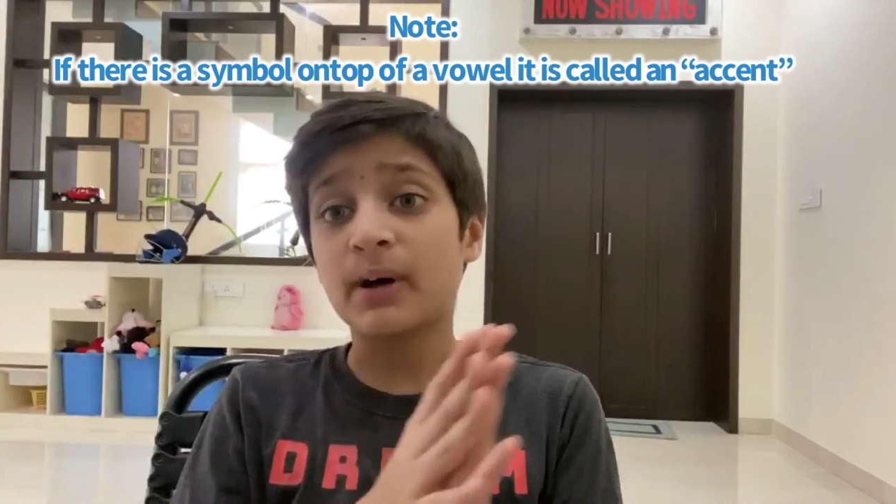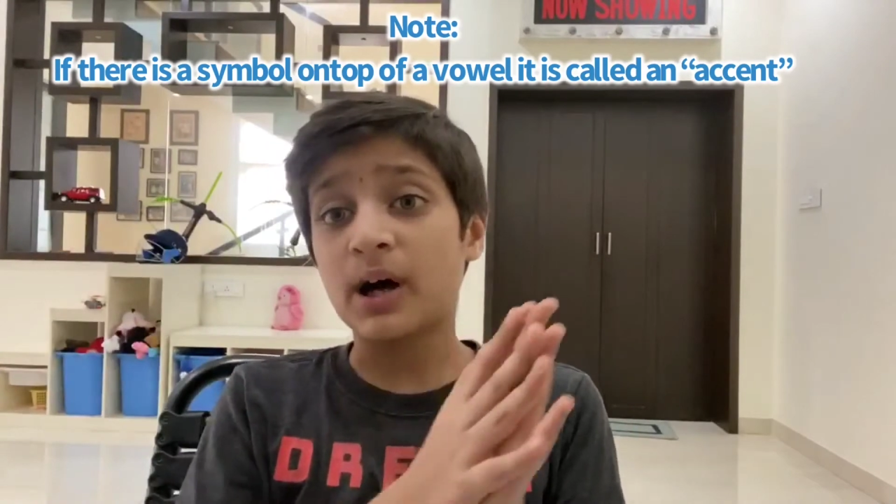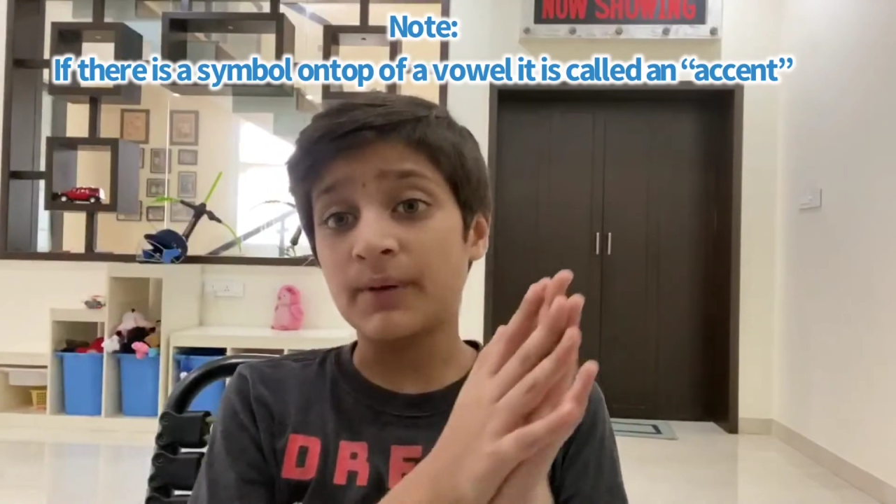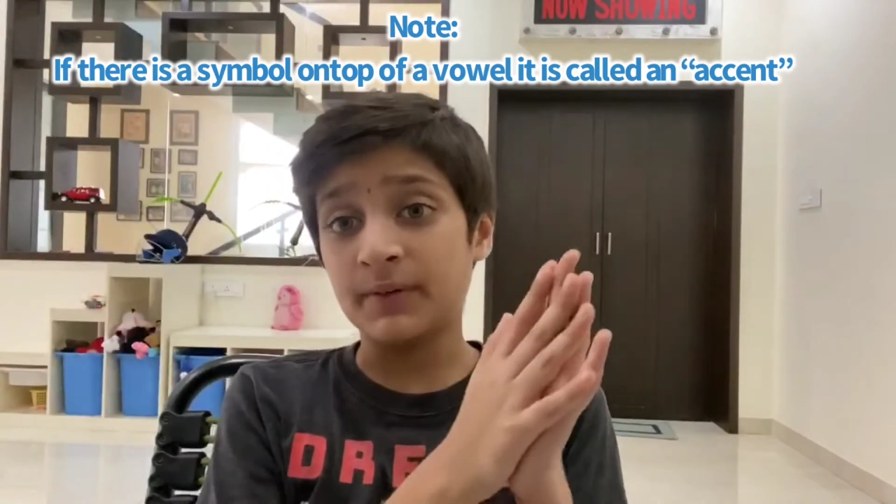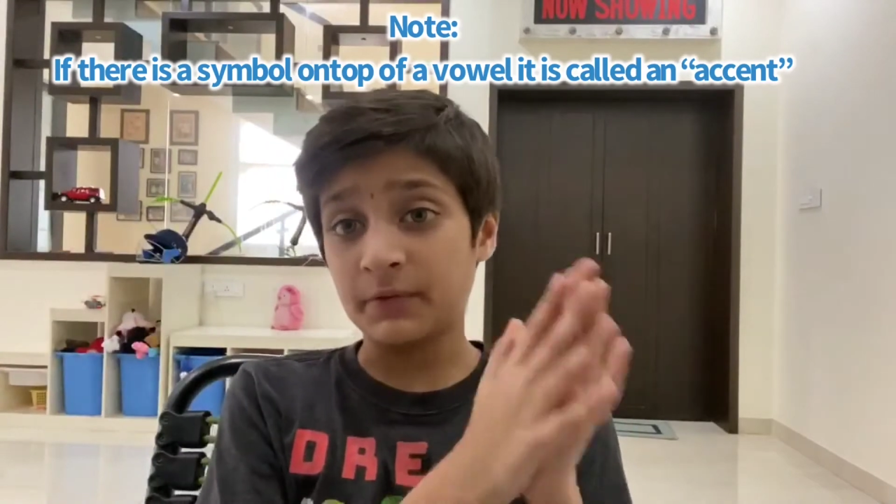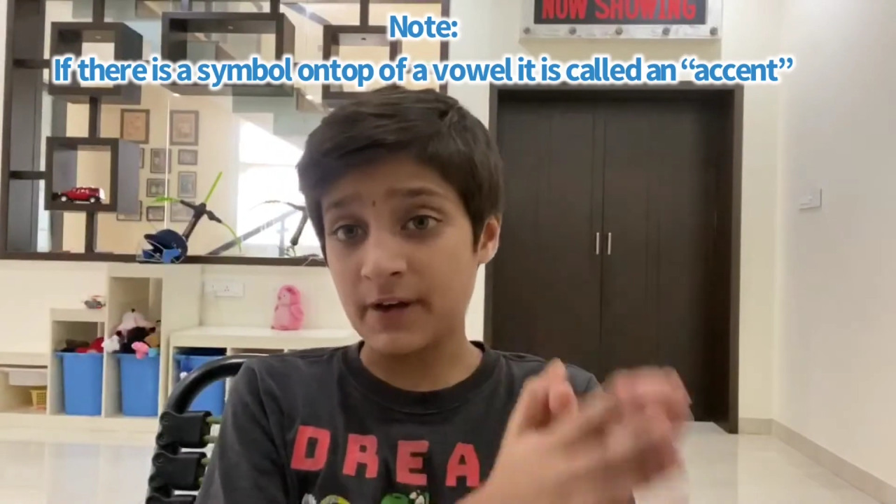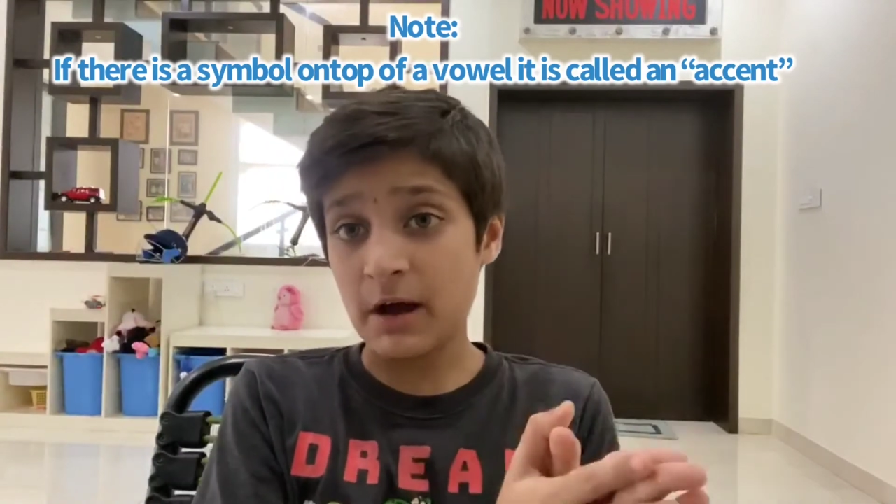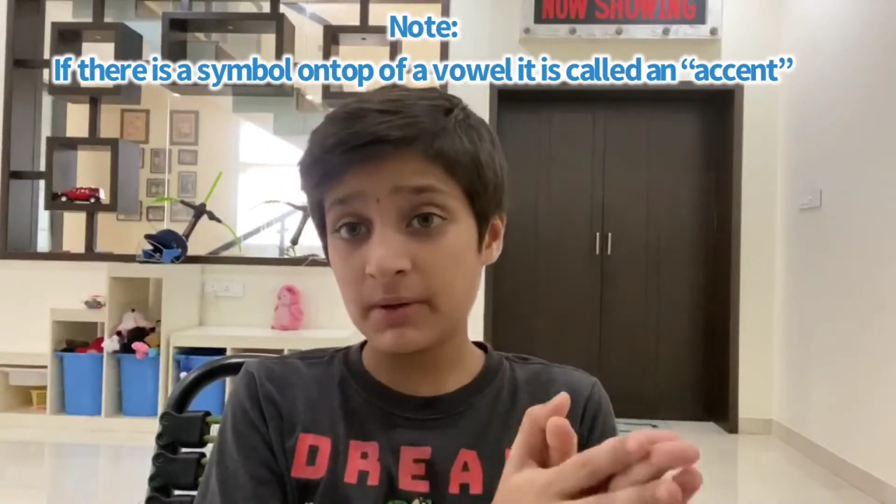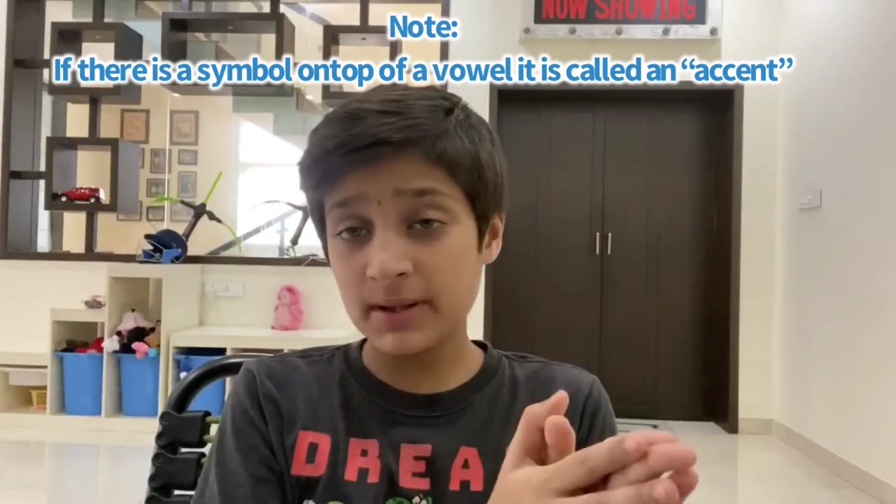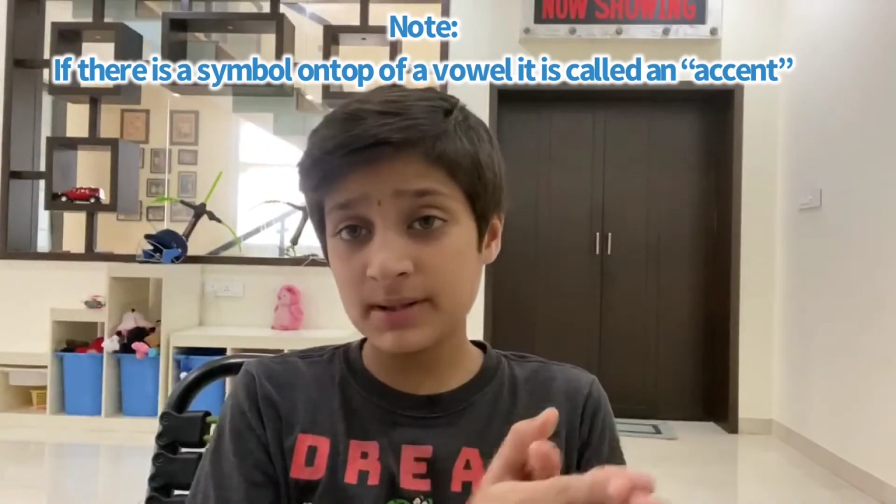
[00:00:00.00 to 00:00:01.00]
of a
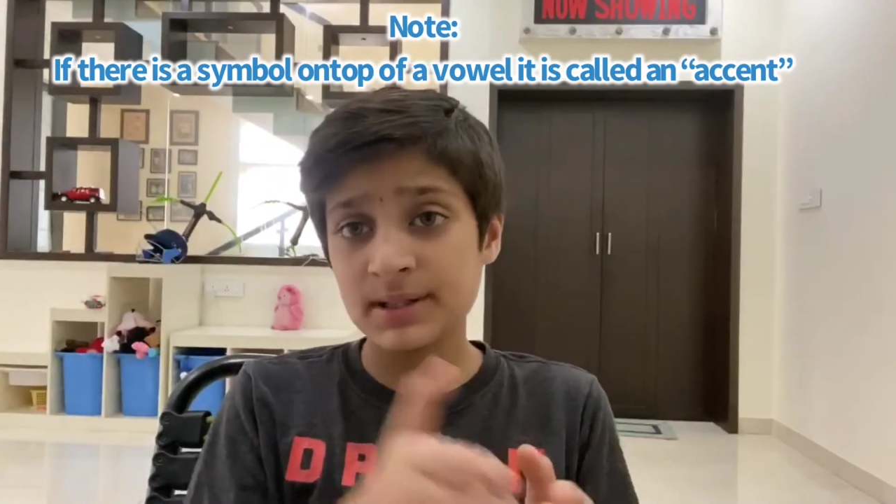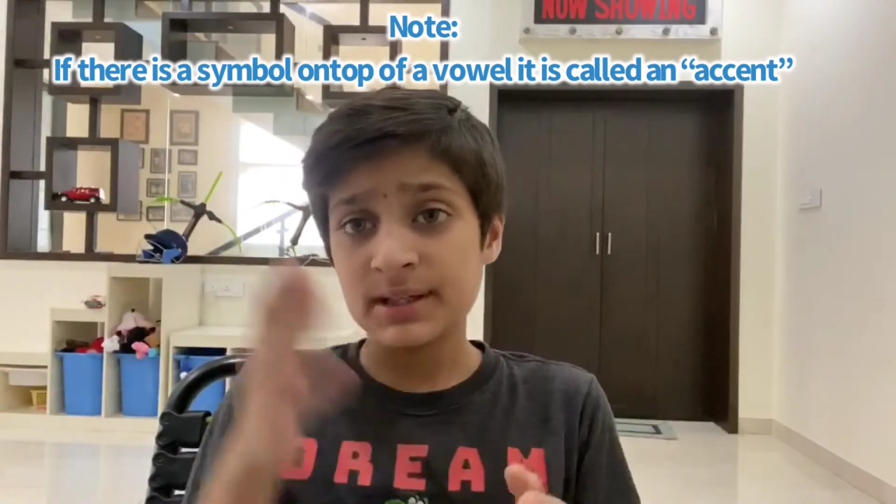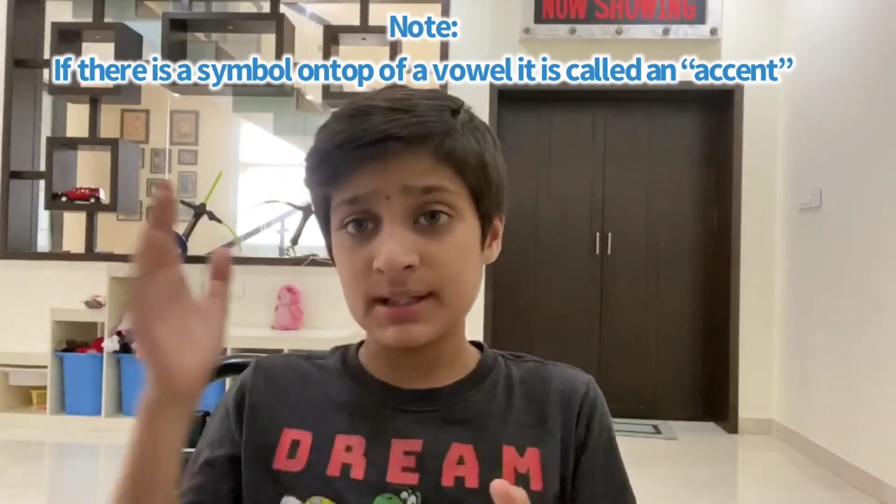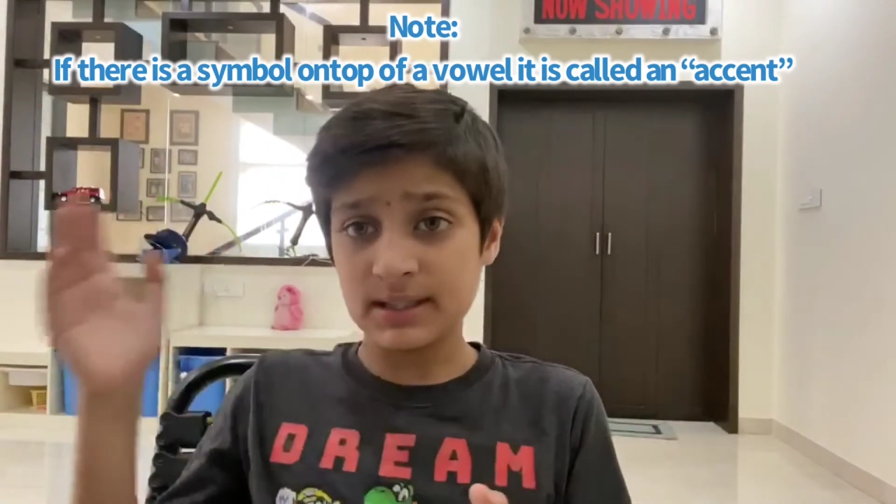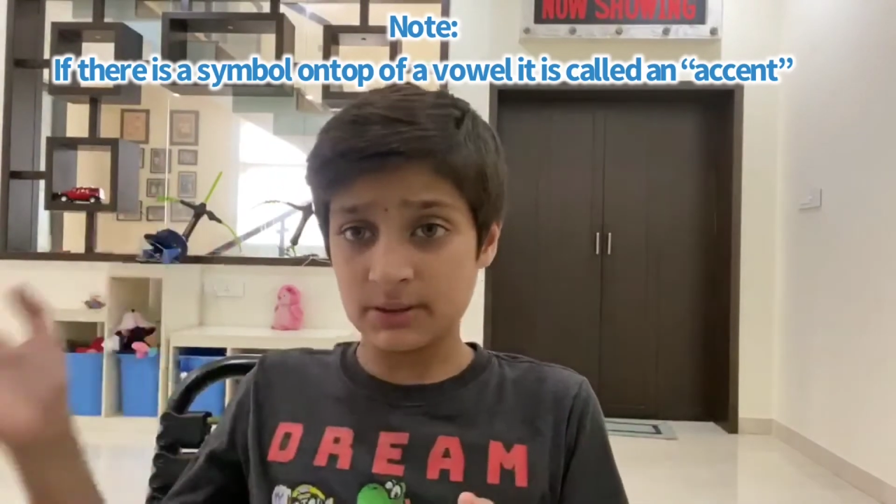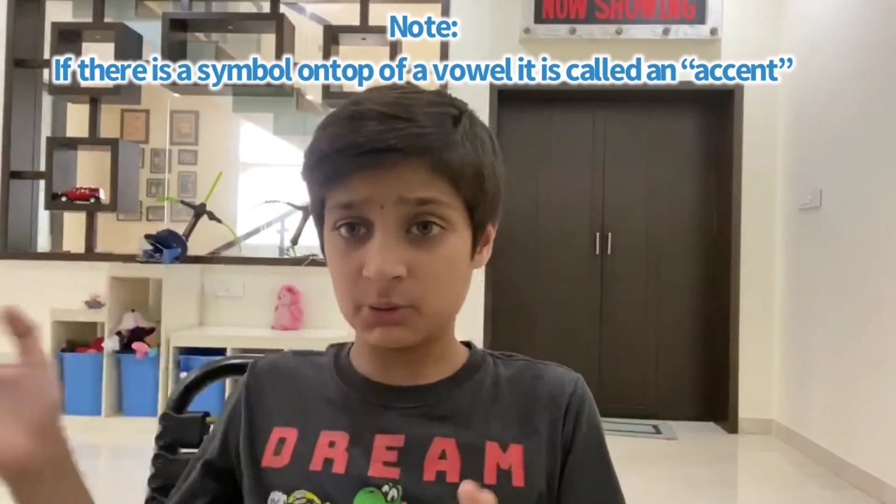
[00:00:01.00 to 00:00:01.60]
vowel, it